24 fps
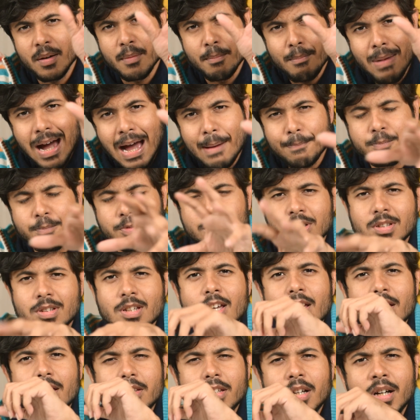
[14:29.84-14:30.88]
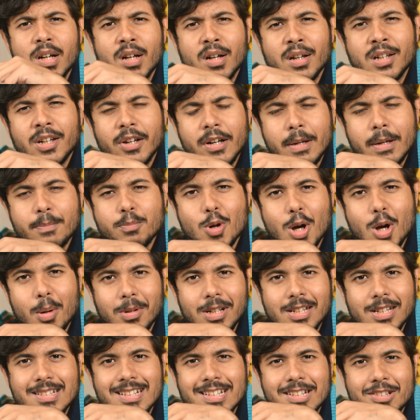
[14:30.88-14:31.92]
maps the correct
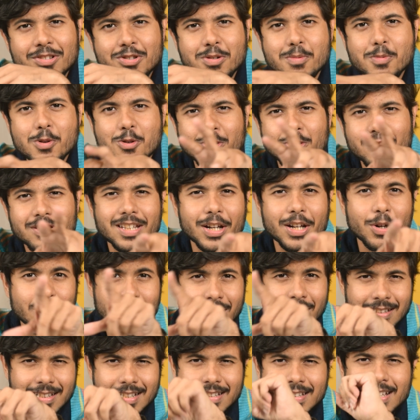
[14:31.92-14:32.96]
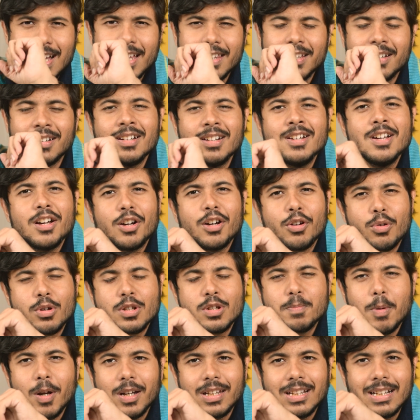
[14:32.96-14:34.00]
probability distributions that, okay, these are the
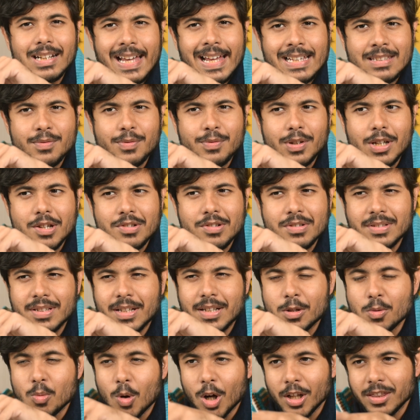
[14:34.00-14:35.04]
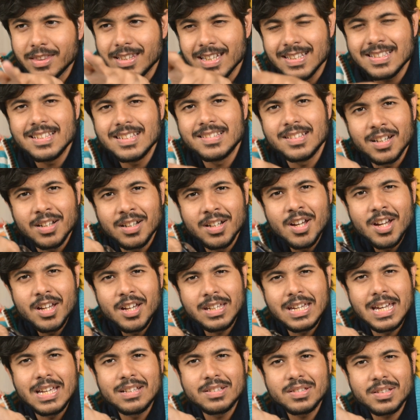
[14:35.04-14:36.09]
corresponding classifications that you want. This is a
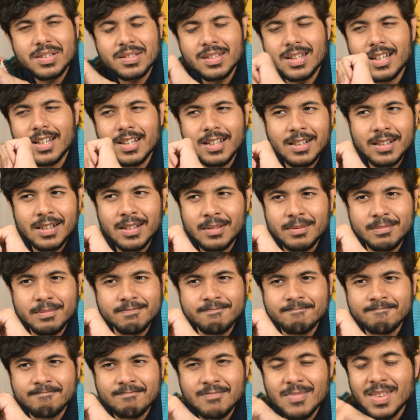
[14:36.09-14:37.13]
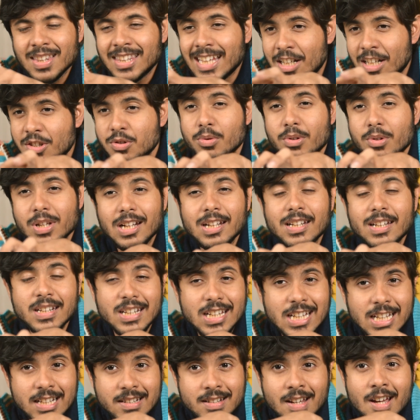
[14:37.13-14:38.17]
case that you really
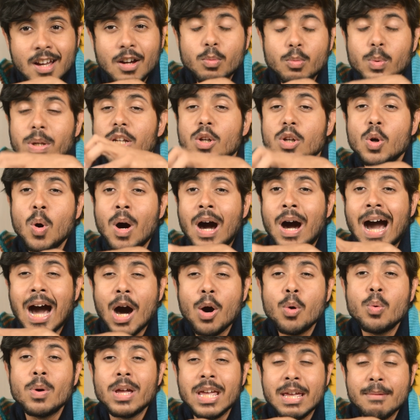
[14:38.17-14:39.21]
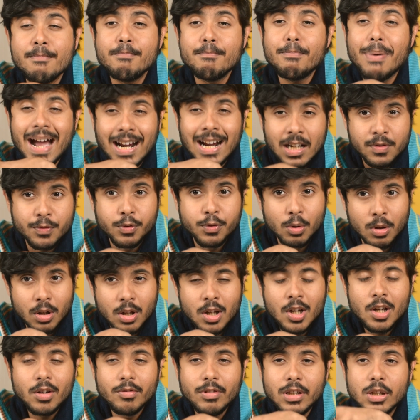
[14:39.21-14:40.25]
need. We know how
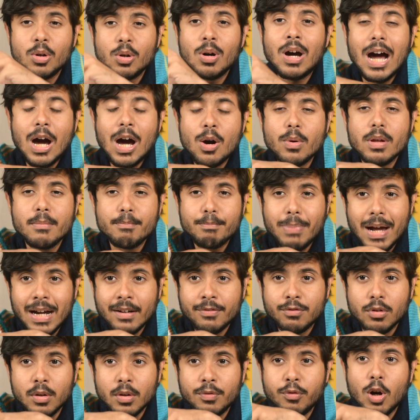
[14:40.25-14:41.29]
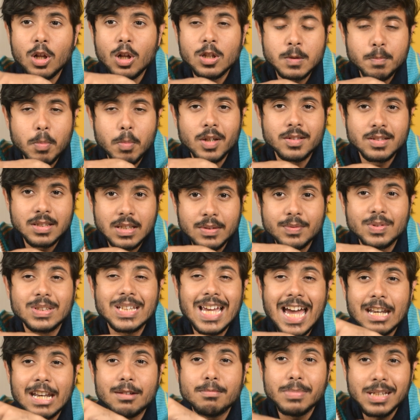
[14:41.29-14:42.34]
impactful, false positives
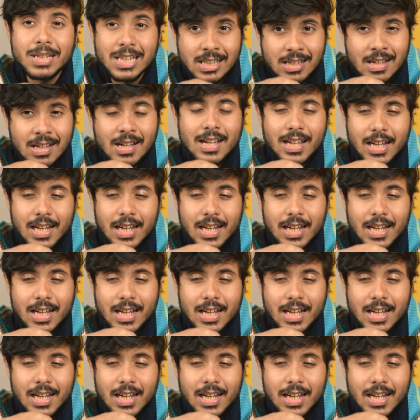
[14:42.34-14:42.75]
can be